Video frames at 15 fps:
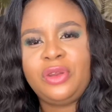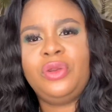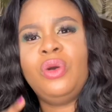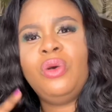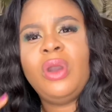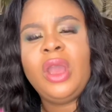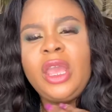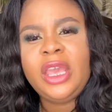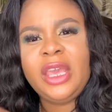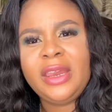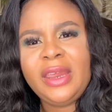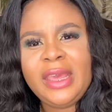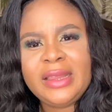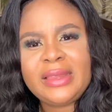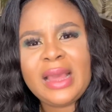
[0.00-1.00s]

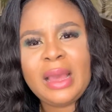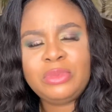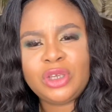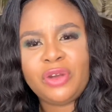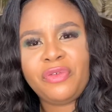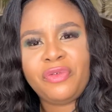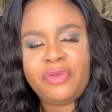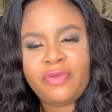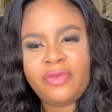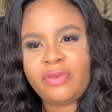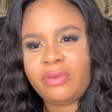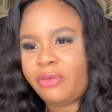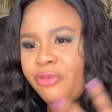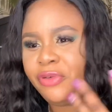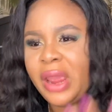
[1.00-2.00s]
In terms of
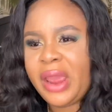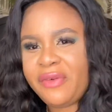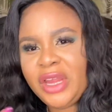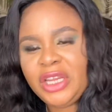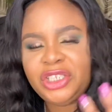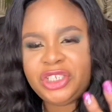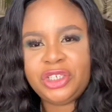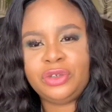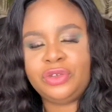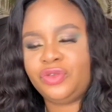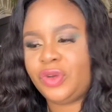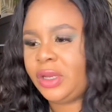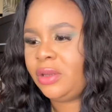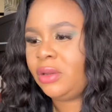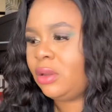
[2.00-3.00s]
rearing
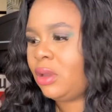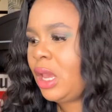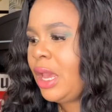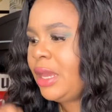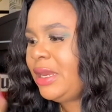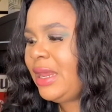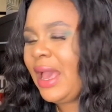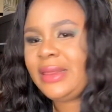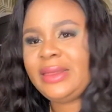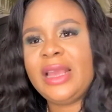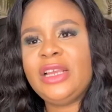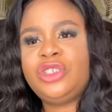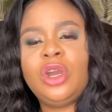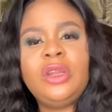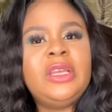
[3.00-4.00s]
children, the
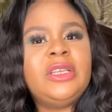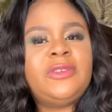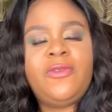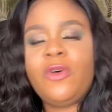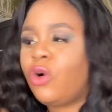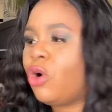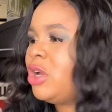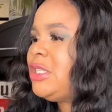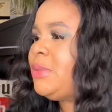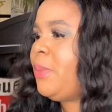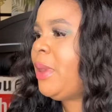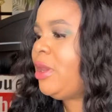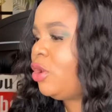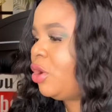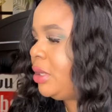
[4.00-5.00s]
attention is focused
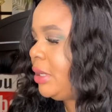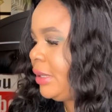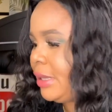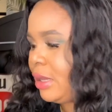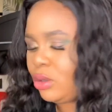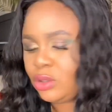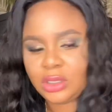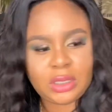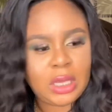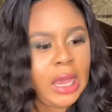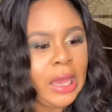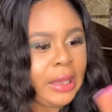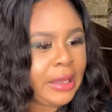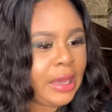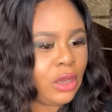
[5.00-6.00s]
mainly on the girls.
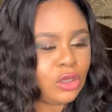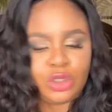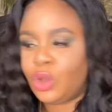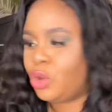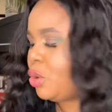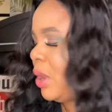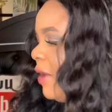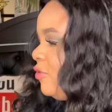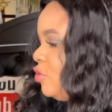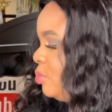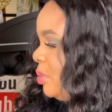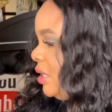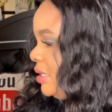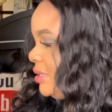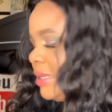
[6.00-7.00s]
Girls, no, you have to be
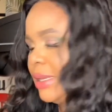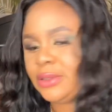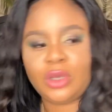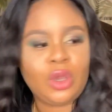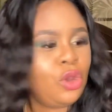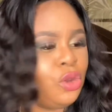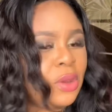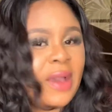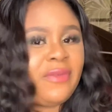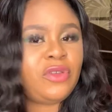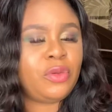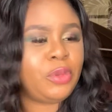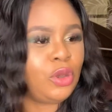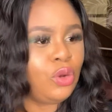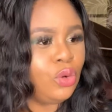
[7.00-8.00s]
decent, you have to
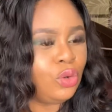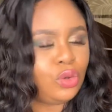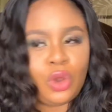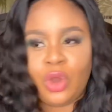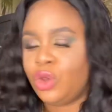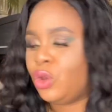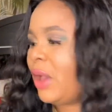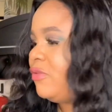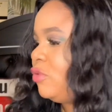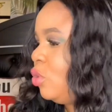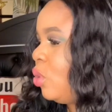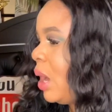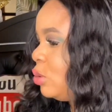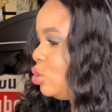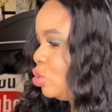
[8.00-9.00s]
be good, you have to know
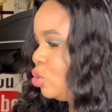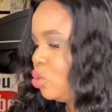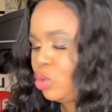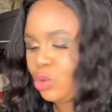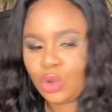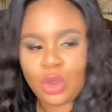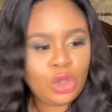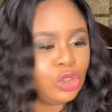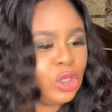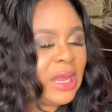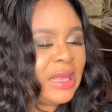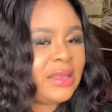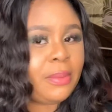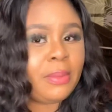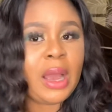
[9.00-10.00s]
how to cook, so
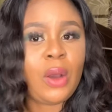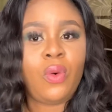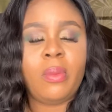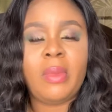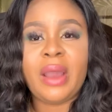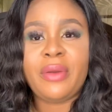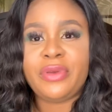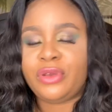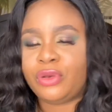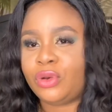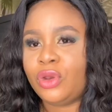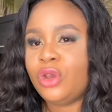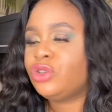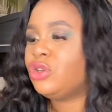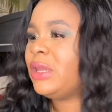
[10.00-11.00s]
that a man will marry you,
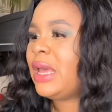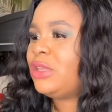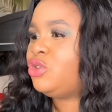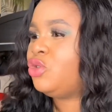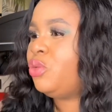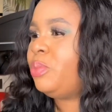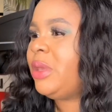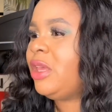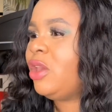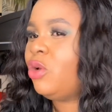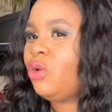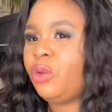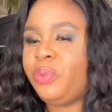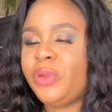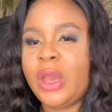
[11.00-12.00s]
so that you'll
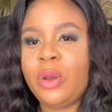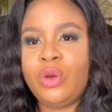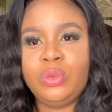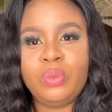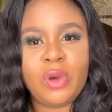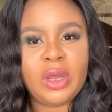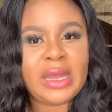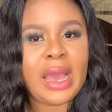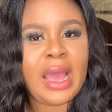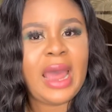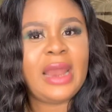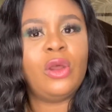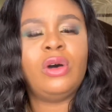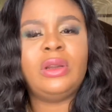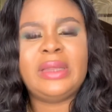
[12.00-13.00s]
be a good mother
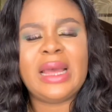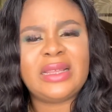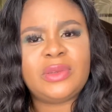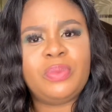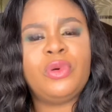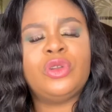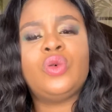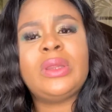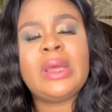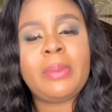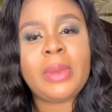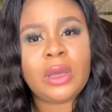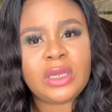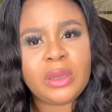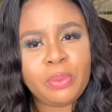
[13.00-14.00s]
and all that. But what
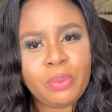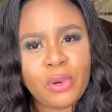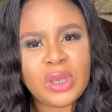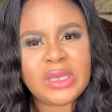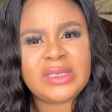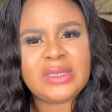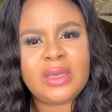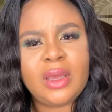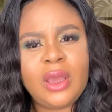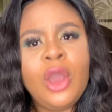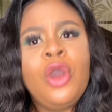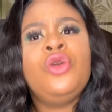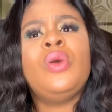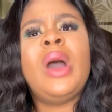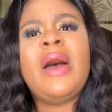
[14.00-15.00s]
about the boys?
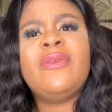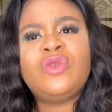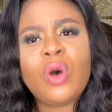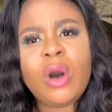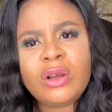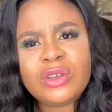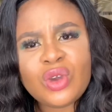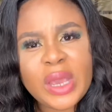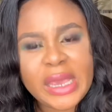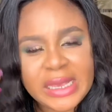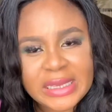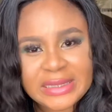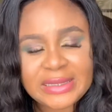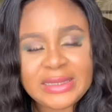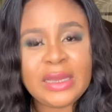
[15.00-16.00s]
You have to also
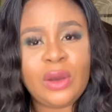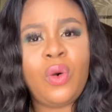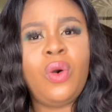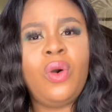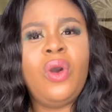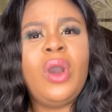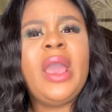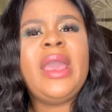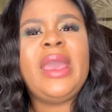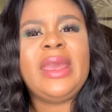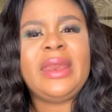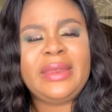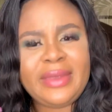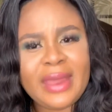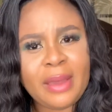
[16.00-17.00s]
instill
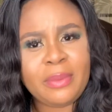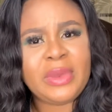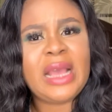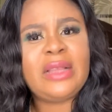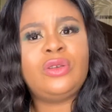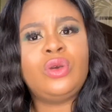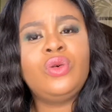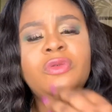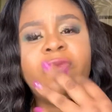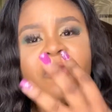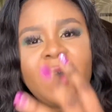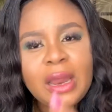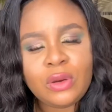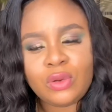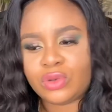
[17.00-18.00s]
in them that good
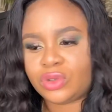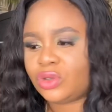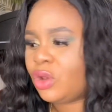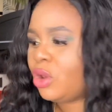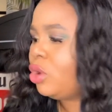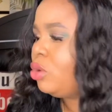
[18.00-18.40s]
values.